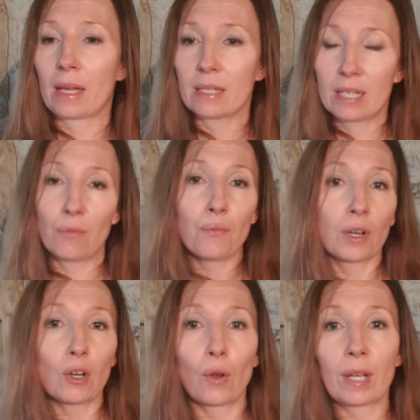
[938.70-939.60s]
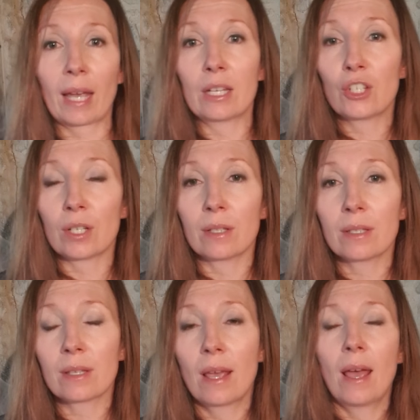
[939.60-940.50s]
different
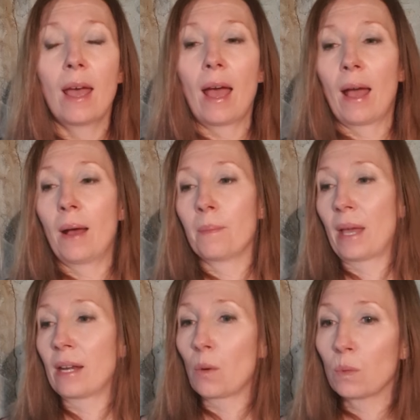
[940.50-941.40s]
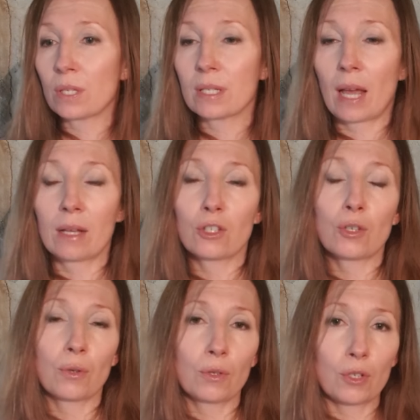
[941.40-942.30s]
locations, and I will start
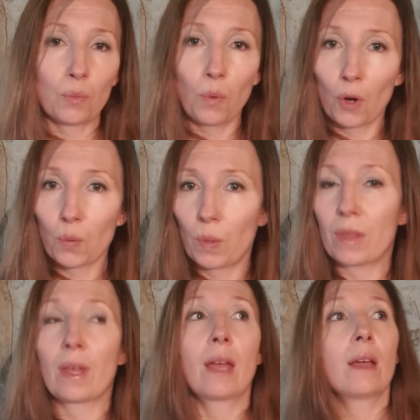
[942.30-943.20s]
to work with